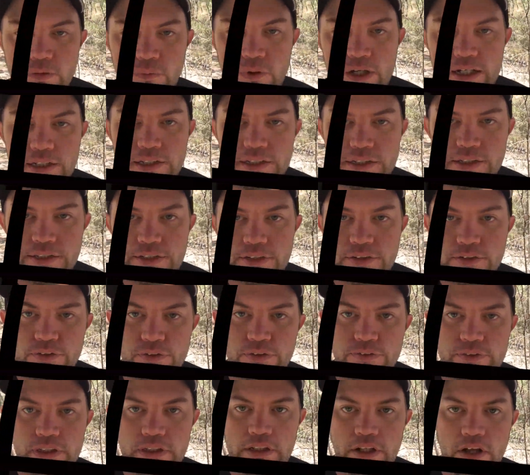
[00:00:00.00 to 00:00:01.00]
squares, and
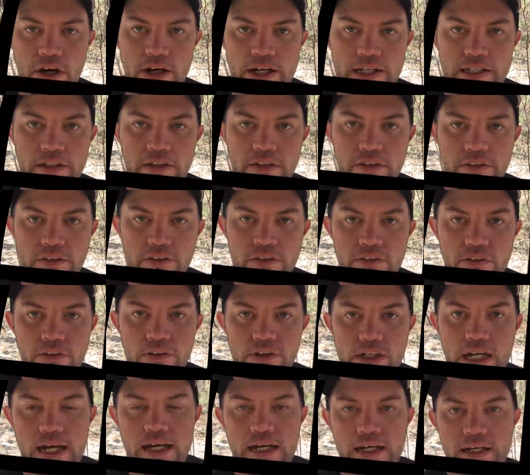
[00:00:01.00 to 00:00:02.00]
draw a line
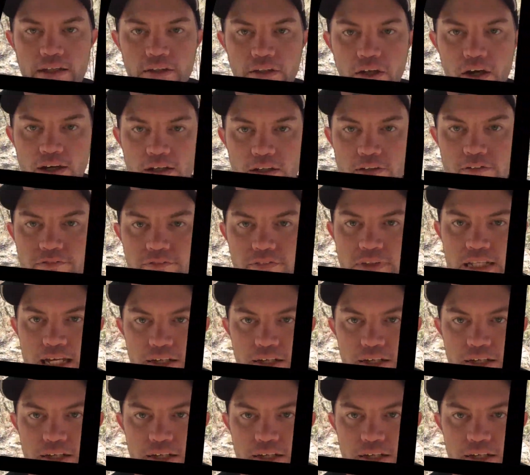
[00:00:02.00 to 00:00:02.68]
along a line of